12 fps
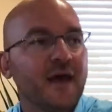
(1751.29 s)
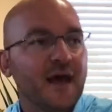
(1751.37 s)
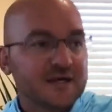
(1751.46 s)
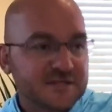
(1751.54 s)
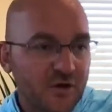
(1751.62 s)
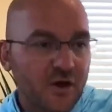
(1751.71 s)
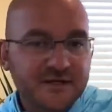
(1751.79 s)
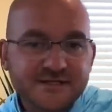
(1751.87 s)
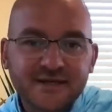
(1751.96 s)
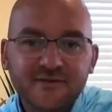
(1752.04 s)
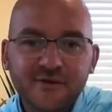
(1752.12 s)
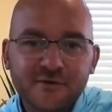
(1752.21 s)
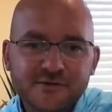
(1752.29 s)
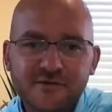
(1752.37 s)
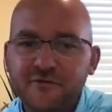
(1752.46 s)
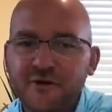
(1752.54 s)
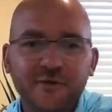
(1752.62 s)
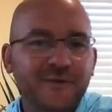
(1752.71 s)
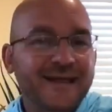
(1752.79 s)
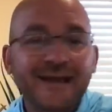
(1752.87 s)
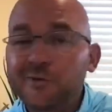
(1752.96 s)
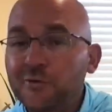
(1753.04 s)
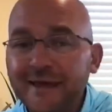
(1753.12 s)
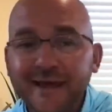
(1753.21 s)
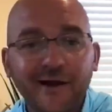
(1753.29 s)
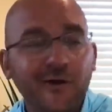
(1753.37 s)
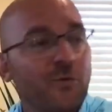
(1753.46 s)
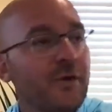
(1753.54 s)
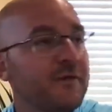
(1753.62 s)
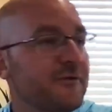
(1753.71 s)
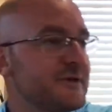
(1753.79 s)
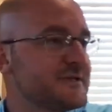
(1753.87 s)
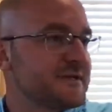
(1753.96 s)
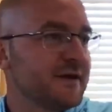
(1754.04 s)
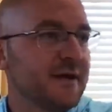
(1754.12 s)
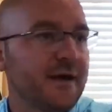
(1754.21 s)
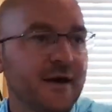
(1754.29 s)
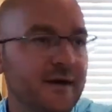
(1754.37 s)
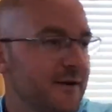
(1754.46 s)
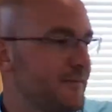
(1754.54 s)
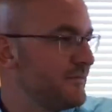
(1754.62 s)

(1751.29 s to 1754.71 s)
as long as the deer's in front of me, and I don't care whether it's a